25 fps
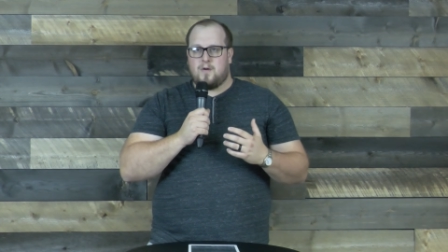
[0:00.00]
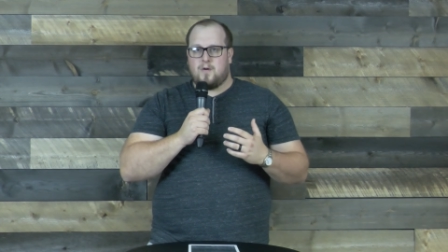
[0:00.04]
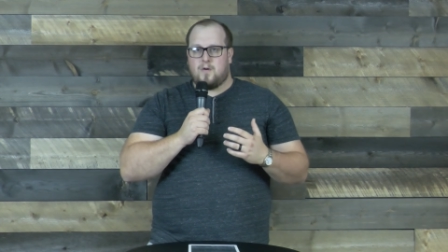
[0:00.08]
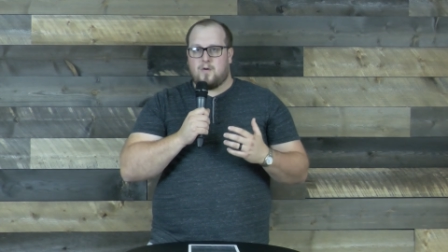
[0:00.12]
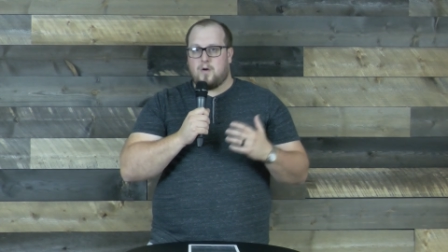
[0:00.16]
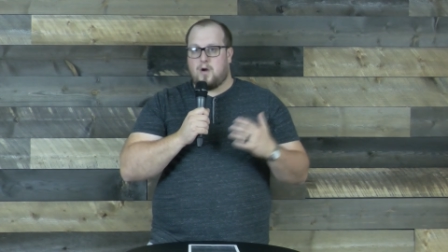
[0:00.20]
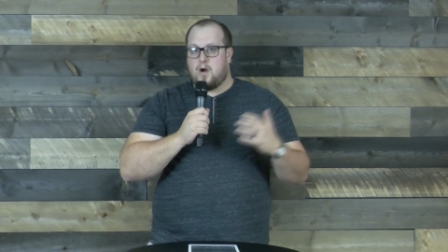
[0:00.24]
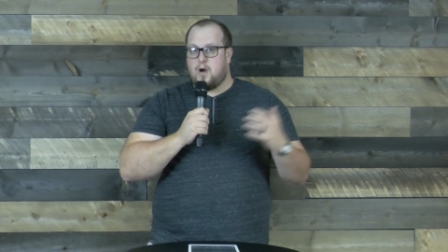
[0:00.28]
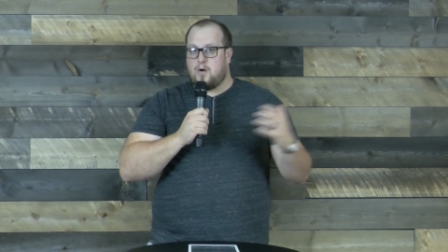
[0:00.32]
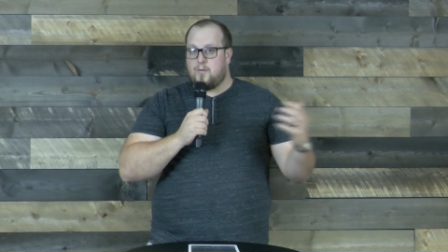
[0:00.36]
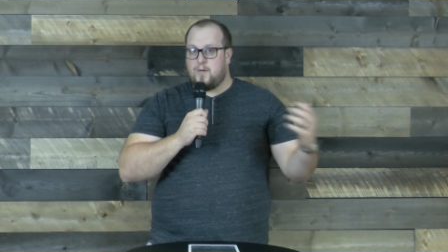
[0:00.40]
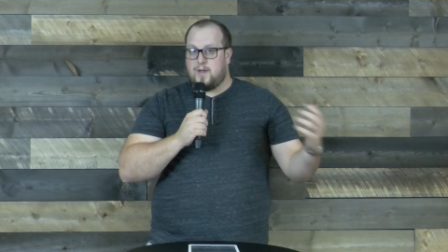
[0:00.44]

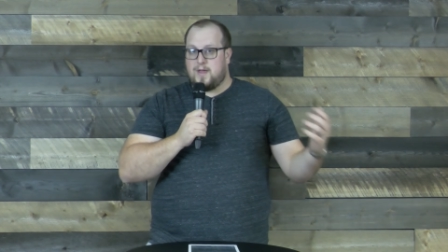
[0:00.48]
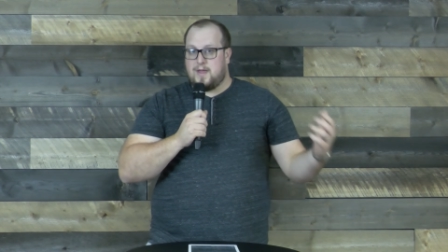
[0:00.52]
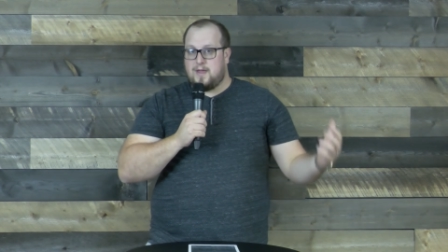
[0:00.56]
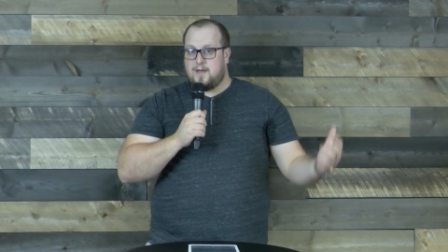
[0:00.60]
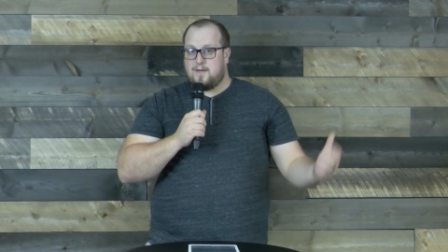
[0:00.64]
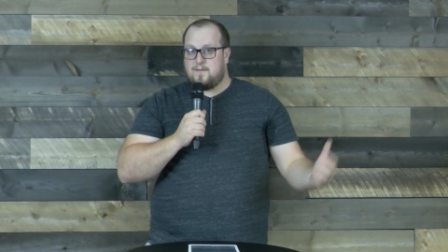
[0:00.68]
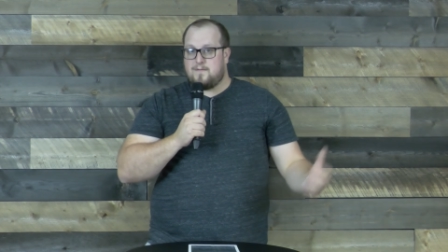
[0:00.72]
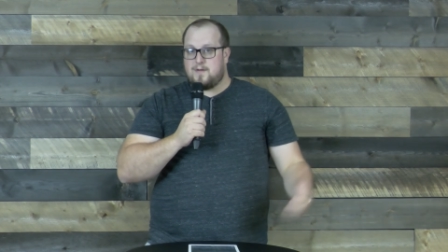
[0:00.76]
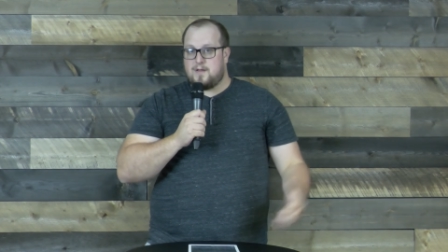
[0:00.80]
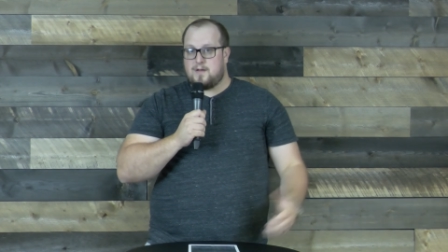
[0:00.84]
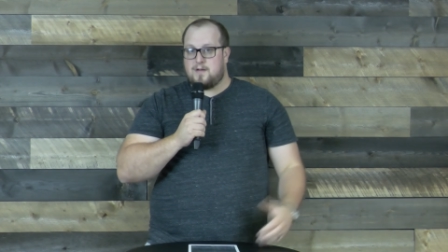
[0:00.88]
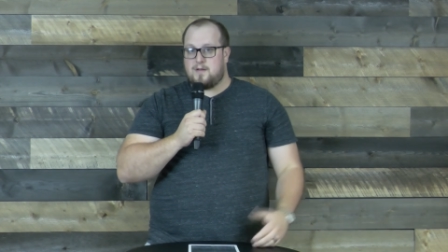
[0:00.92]
Or are we
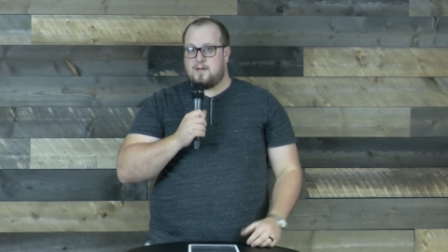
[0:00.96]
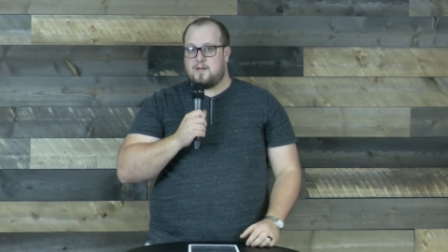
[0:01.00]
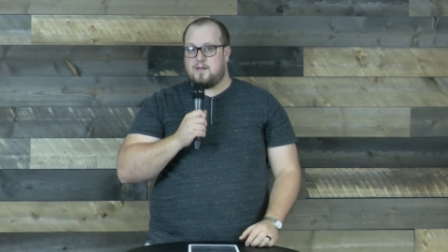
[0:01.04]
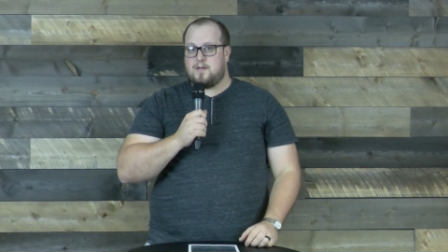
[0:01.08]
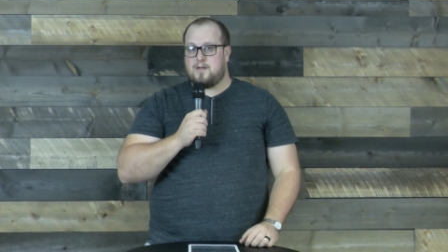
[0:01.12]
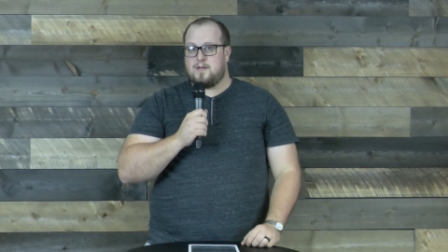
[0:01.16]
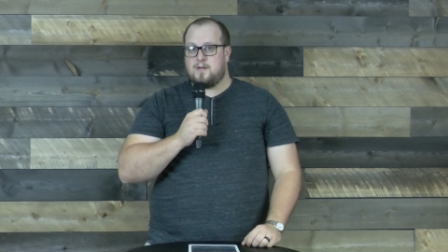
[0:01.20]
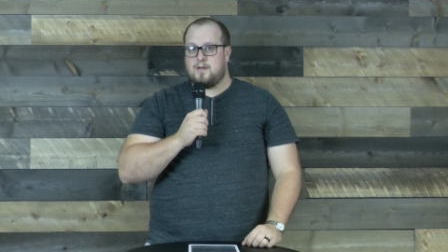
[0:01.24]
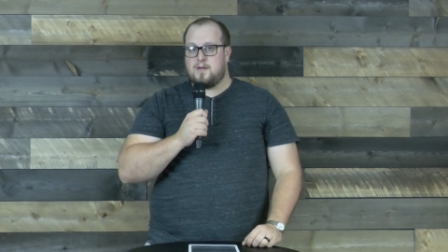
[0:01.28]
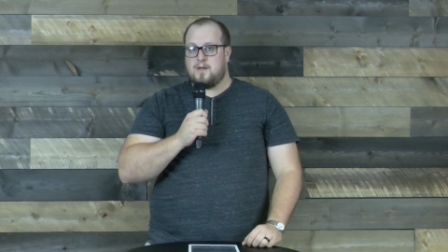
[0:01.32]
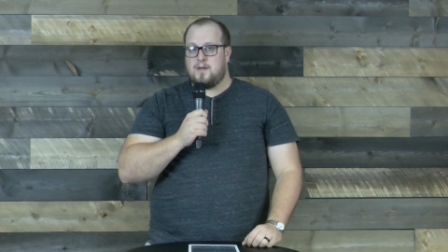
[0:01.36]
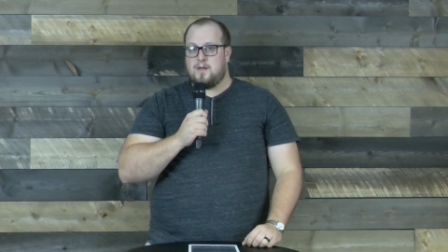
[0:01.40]
even?
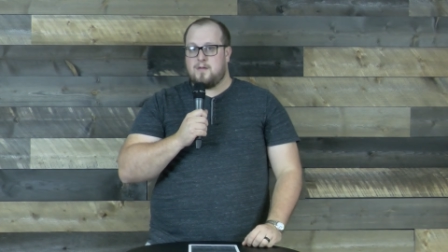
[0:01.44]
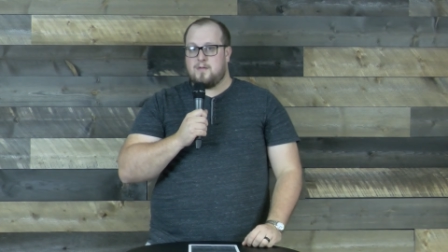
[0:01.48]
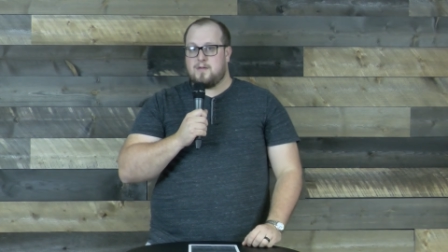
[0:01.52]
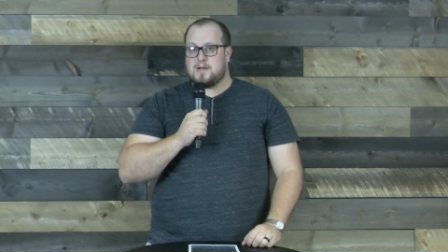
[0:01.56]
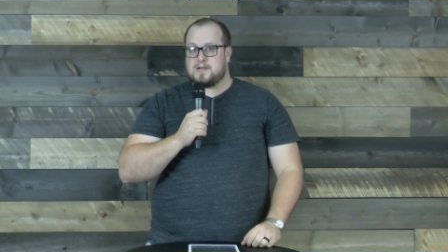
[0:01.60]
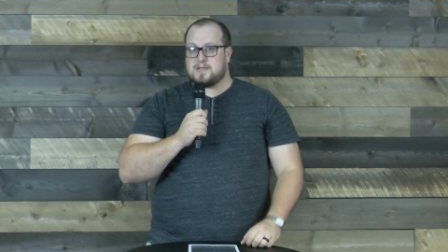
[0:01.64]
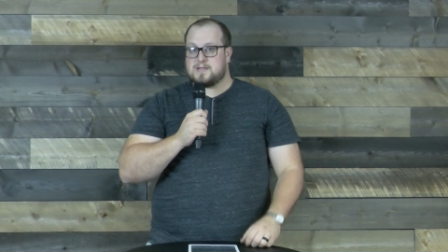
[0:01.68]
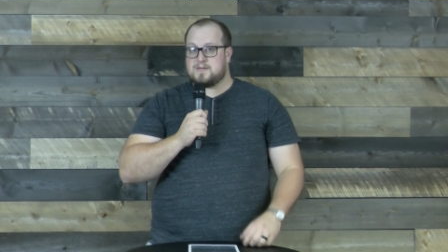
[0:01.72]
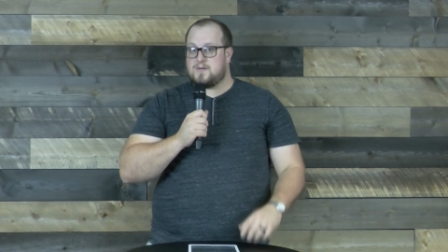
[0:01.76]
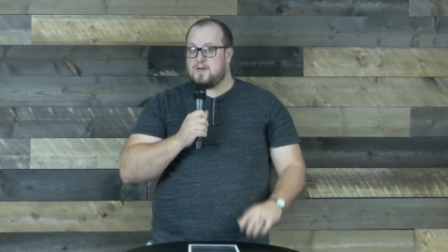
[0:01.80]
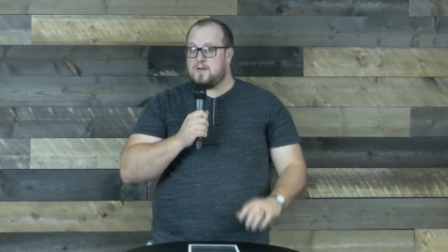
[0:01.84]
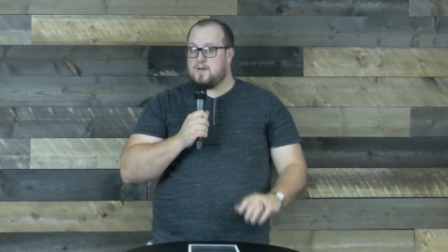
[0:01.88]

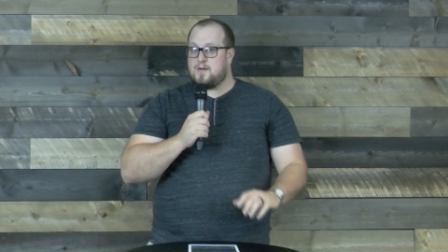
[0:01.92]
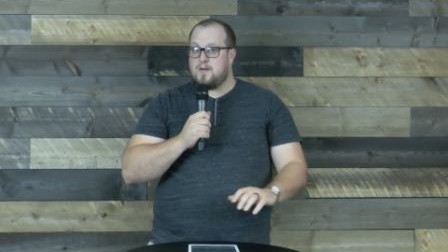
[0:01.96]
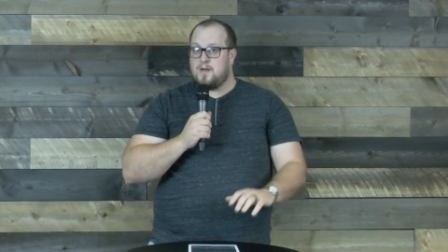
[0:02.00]
Because